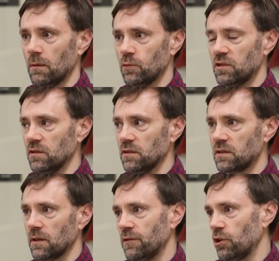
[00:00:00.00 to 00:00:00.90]
which
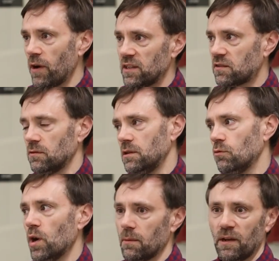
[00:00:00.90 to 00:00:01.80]
is, if you're a grad student,
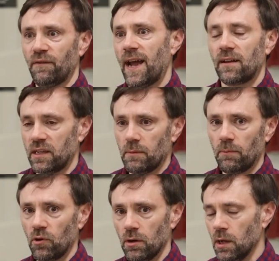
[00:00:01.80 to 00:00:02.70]
you want to be a faculty
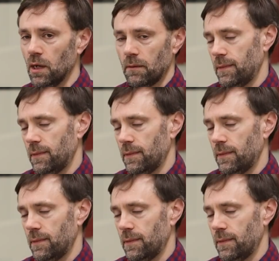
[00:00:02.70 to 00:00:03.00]
member,